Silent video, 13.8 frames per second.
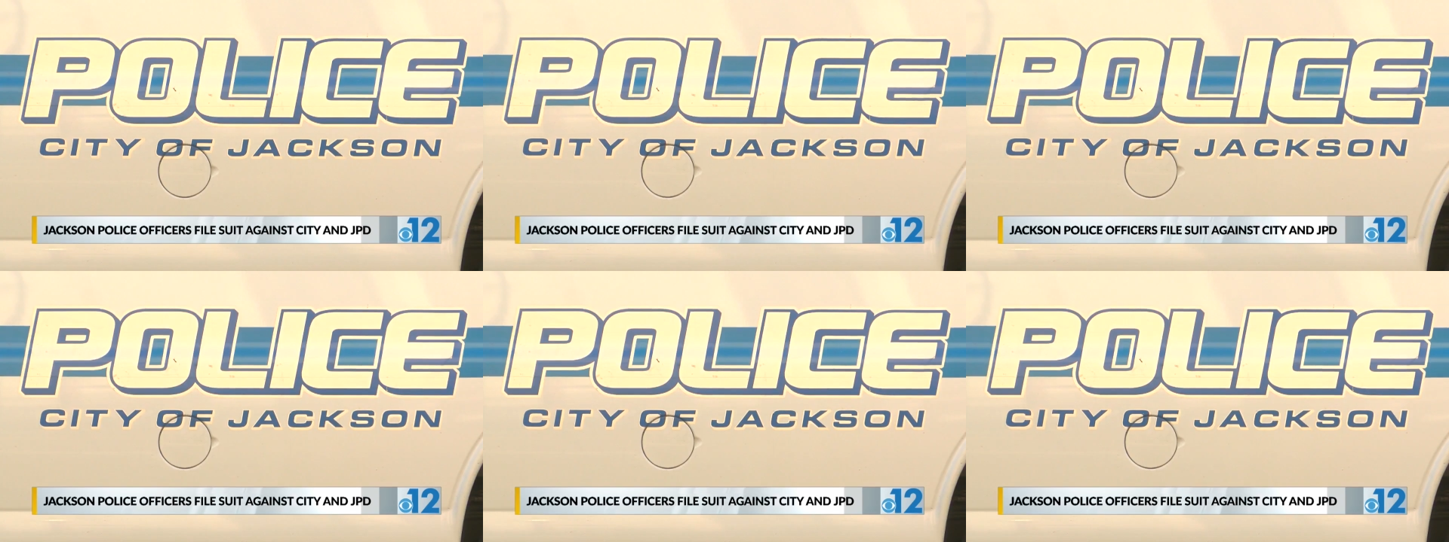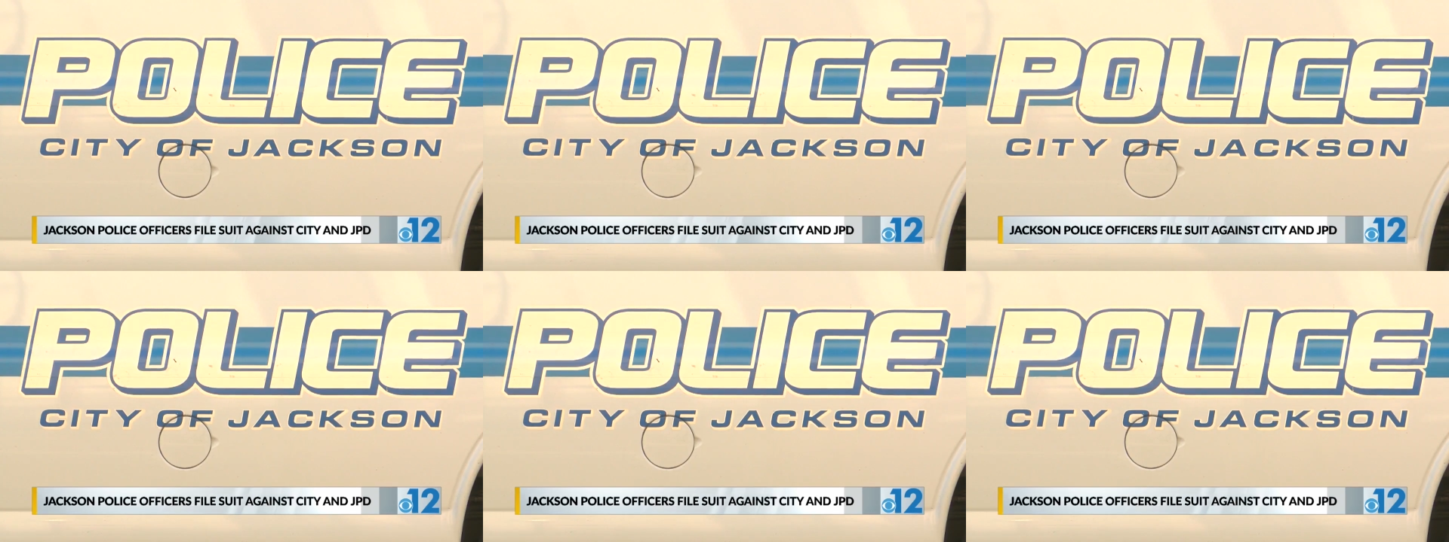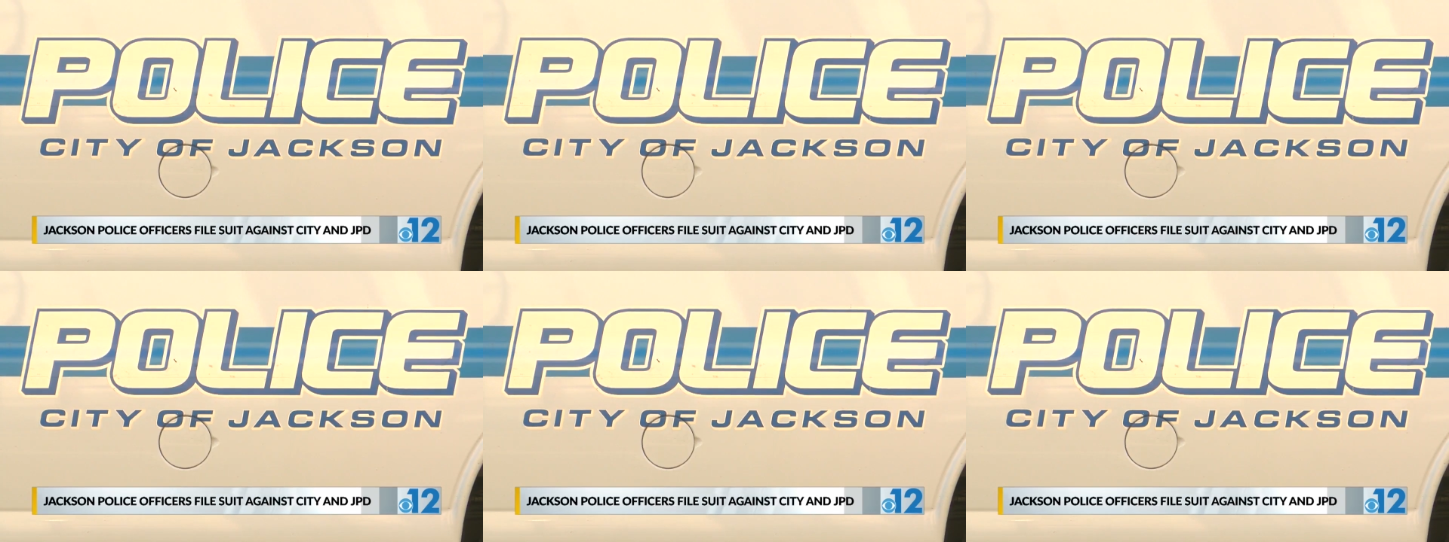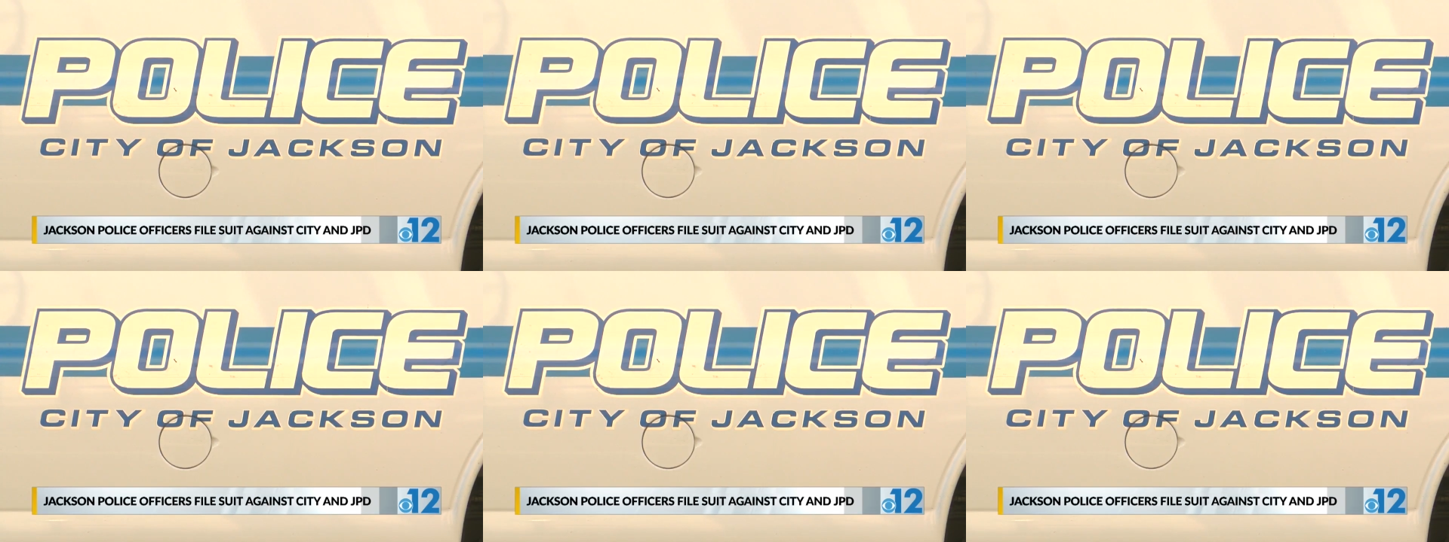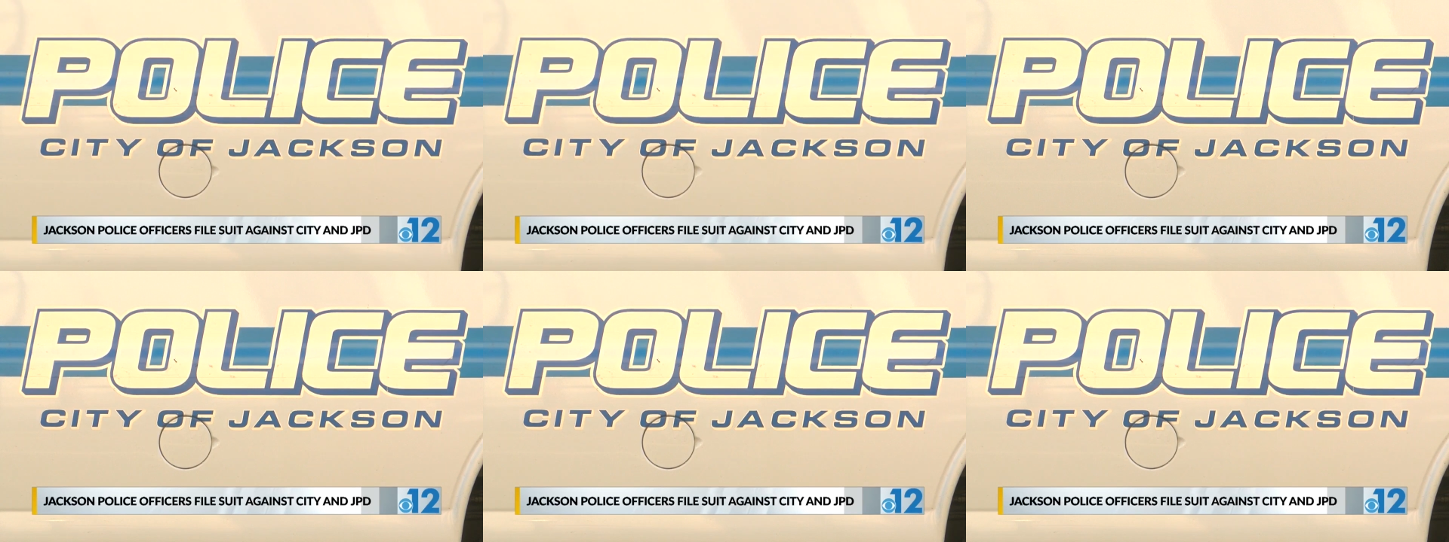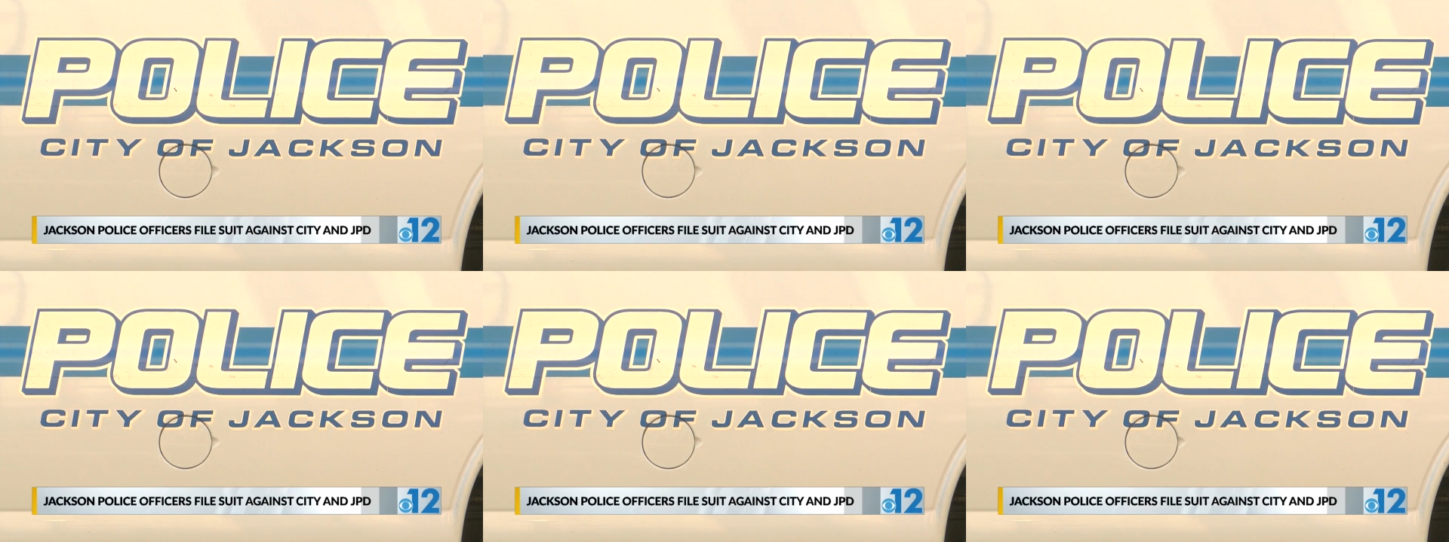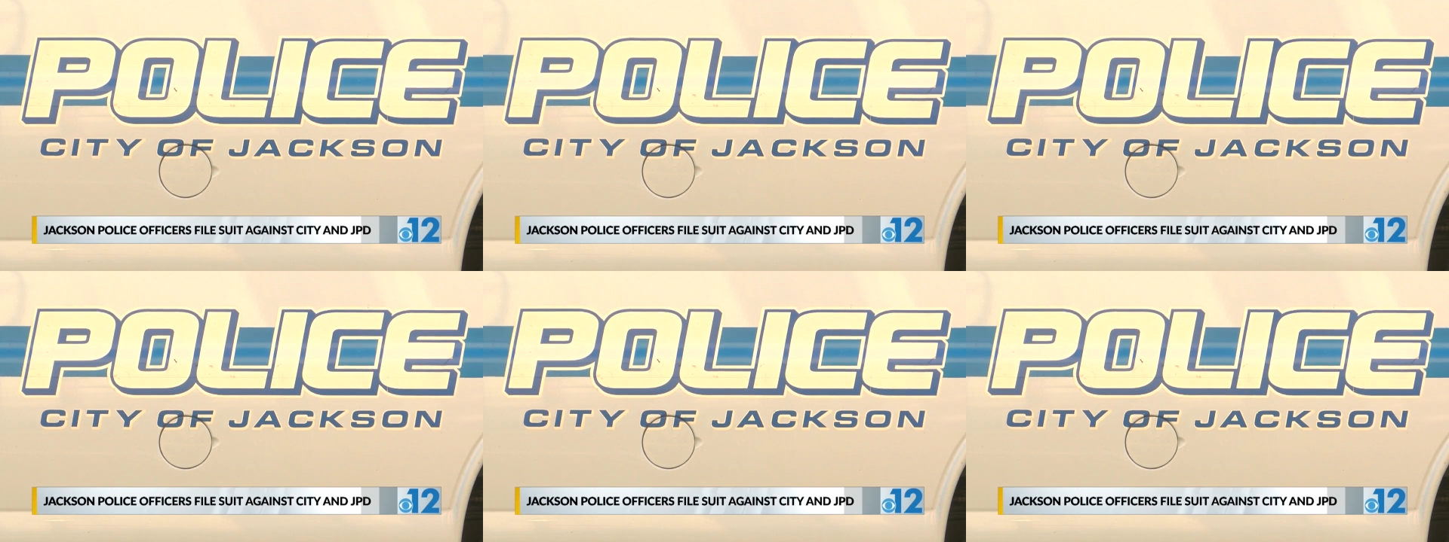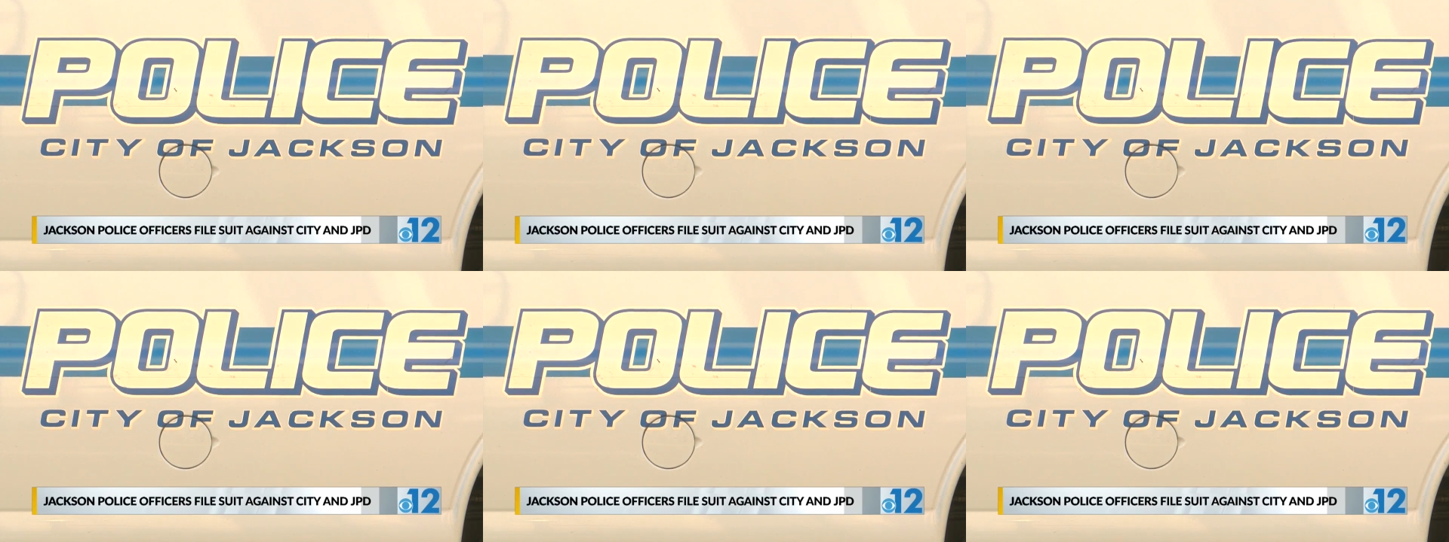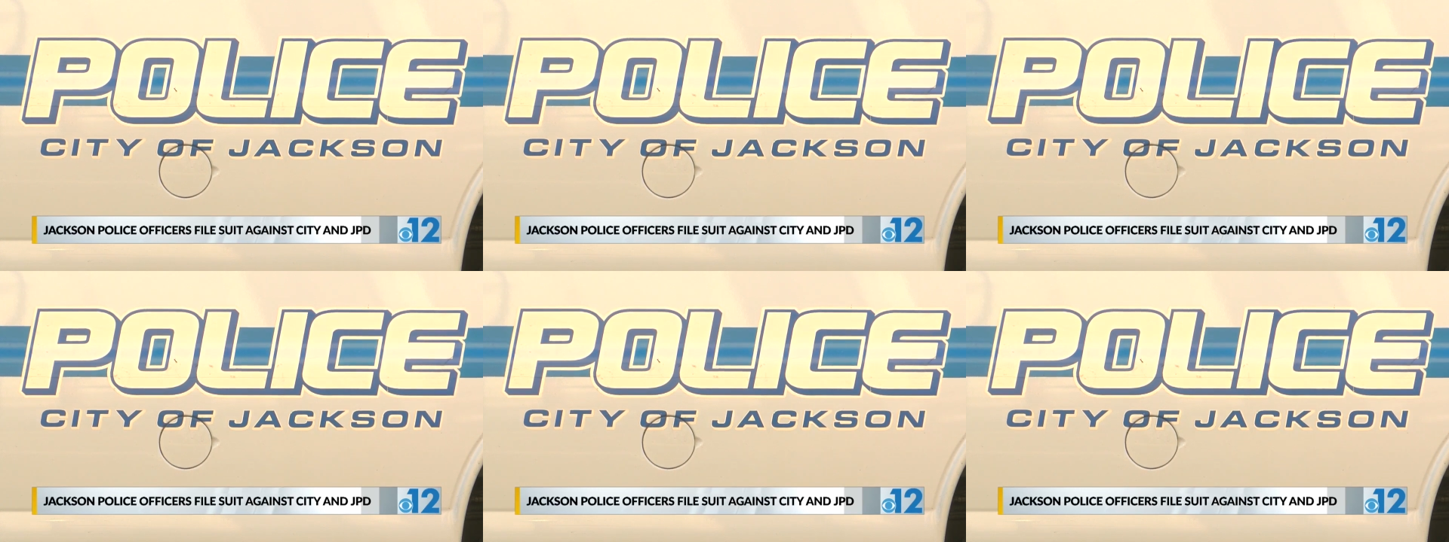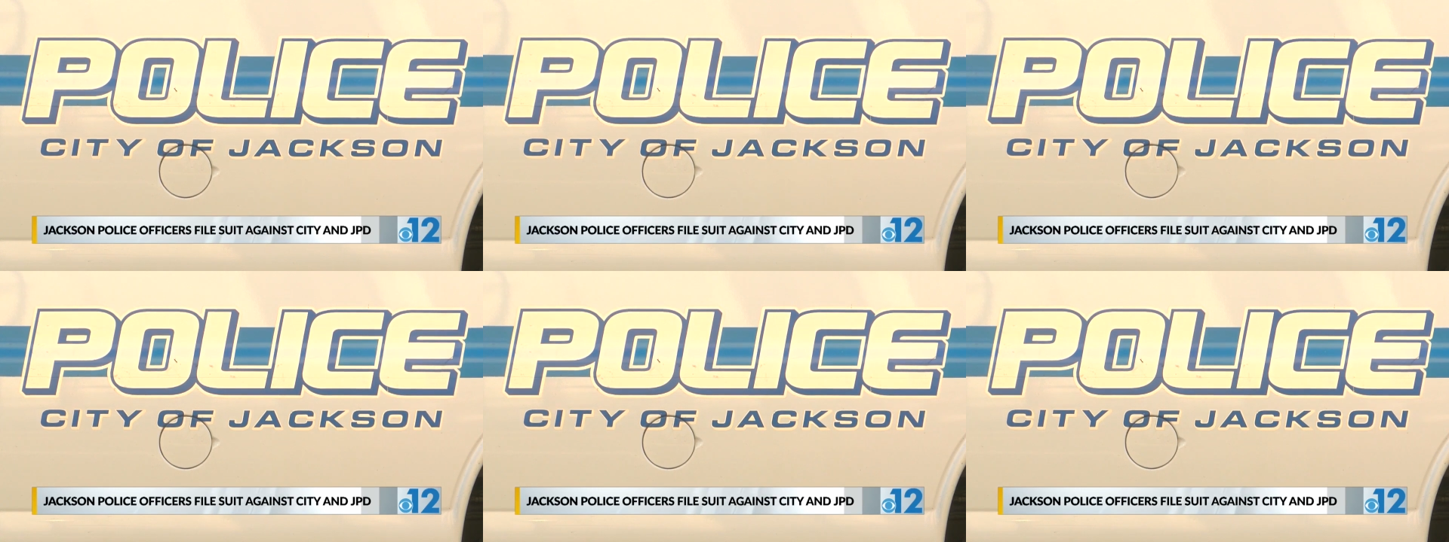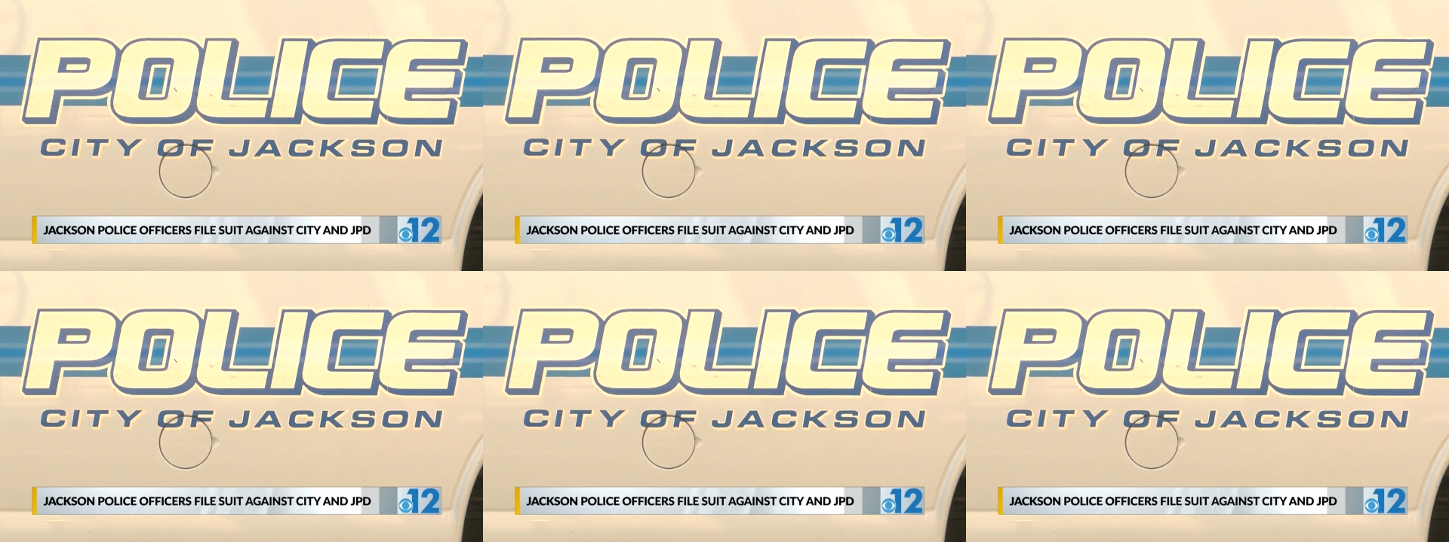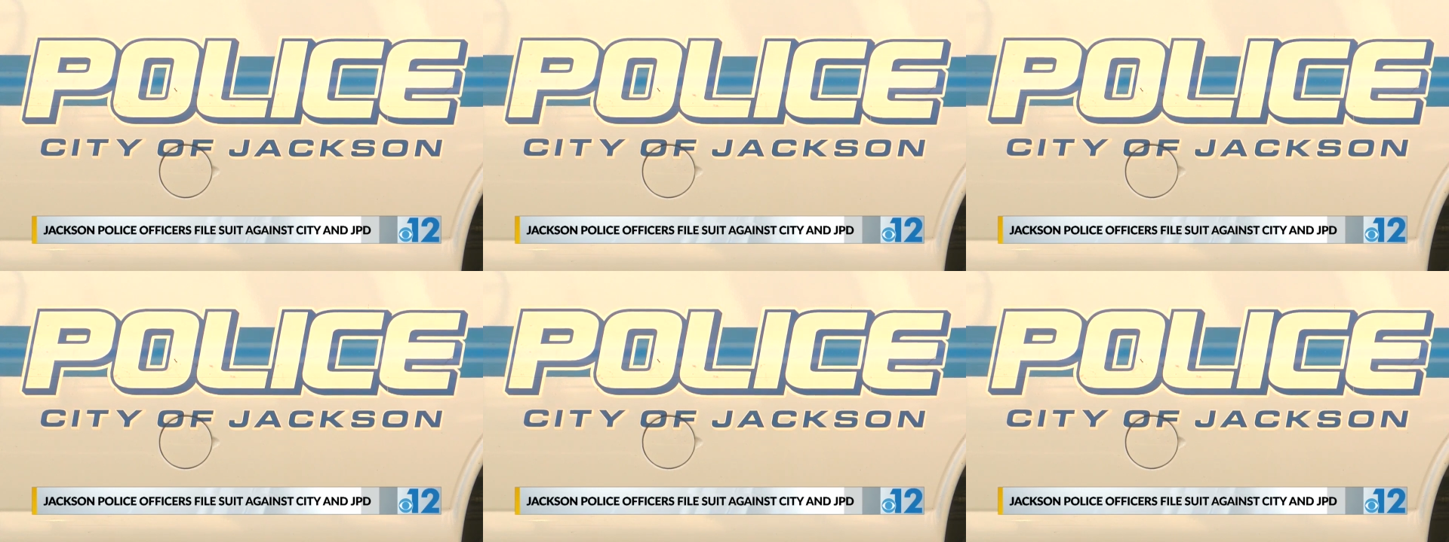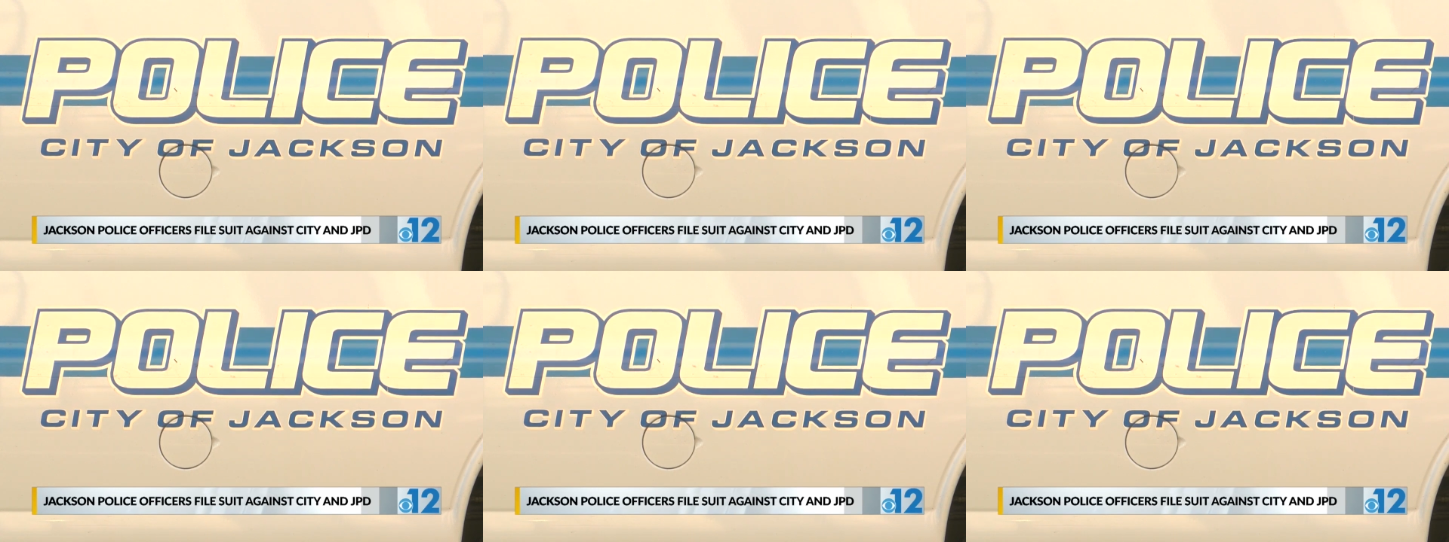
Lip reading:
[unreadable: no face in view]